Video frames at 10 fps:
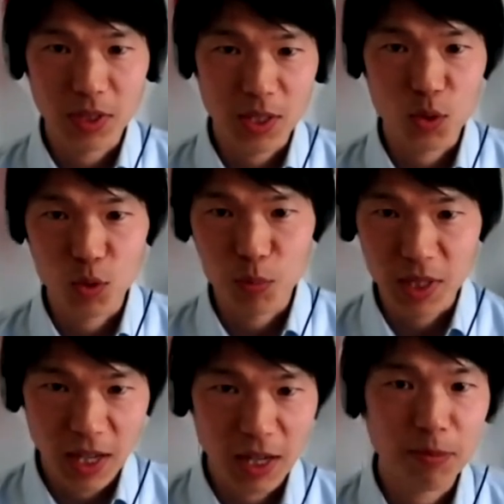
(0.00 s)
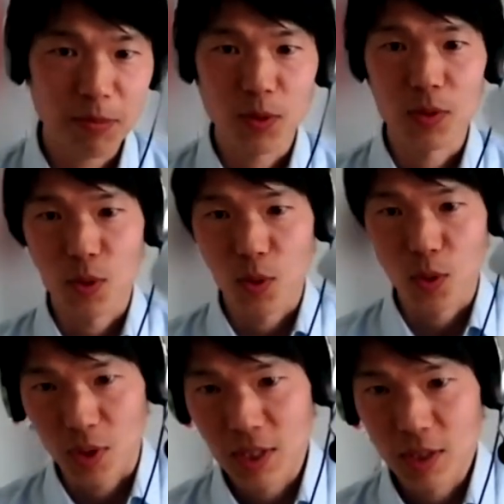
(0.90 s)
this would be harmful
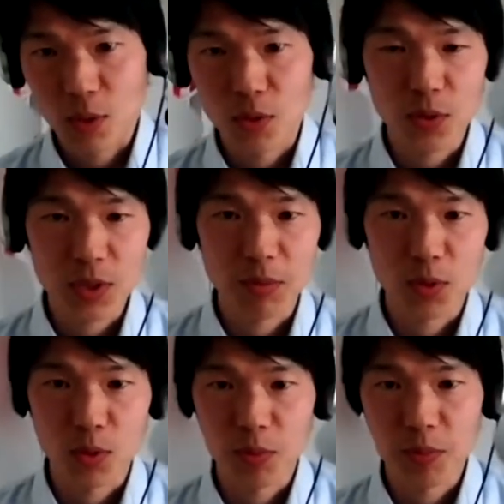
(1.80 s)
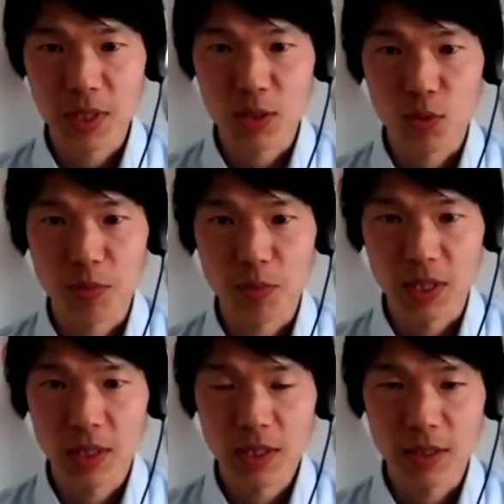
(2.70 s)
or conducive to peace would
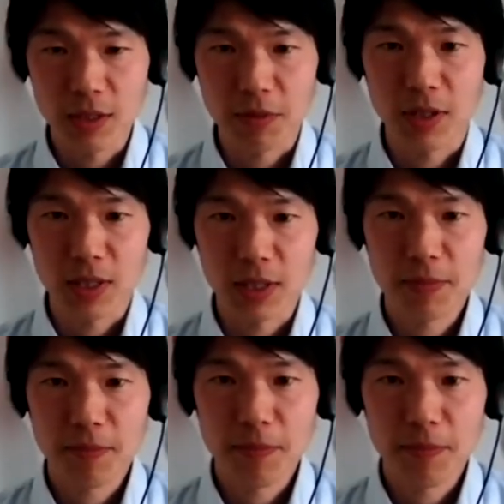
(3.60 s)
be different.